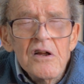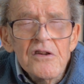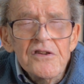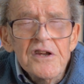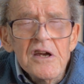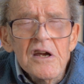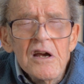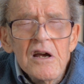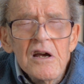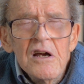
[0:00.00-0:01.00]
the
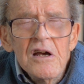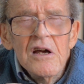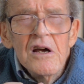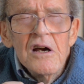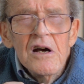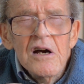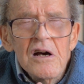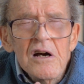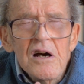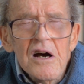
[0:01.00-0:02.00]

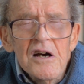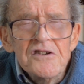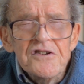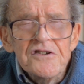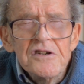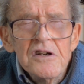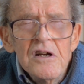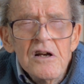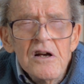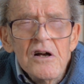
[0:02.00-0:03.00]
ice
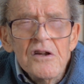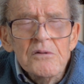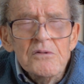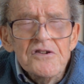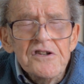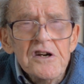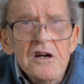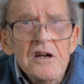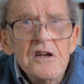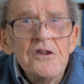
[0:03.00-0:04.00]
that was
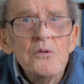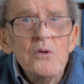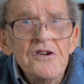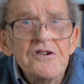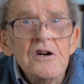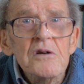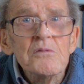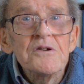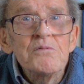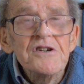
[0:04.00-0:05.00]
there in the winter and
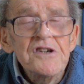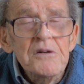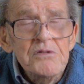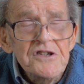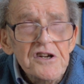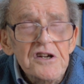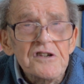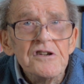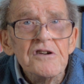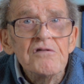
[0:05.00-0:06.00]
was
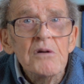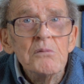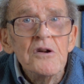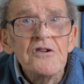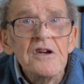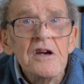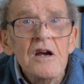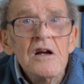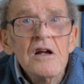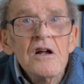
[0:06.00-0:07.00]
protected from melting.
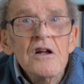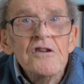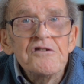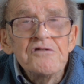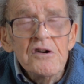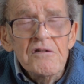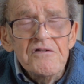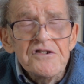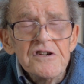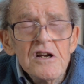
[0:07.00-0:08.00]
The
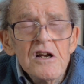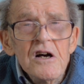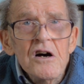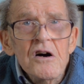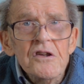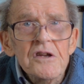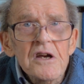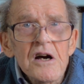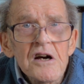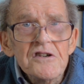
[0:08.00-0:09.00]
troughs are the
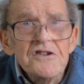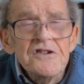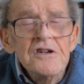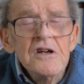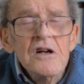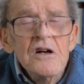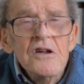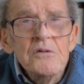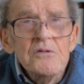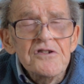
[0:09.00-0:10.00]
ice
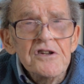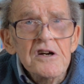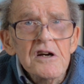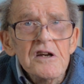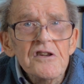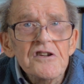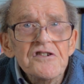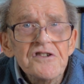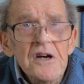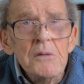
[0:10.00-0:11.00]
that was there in the
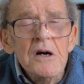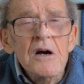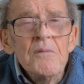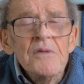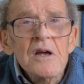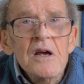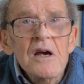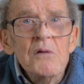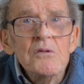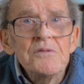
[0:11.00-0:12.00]
summer
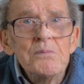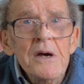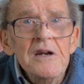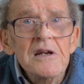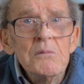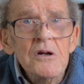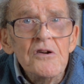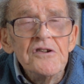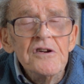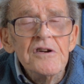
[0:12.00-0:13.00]
and was badly
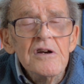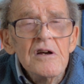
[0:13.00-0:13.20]
melted.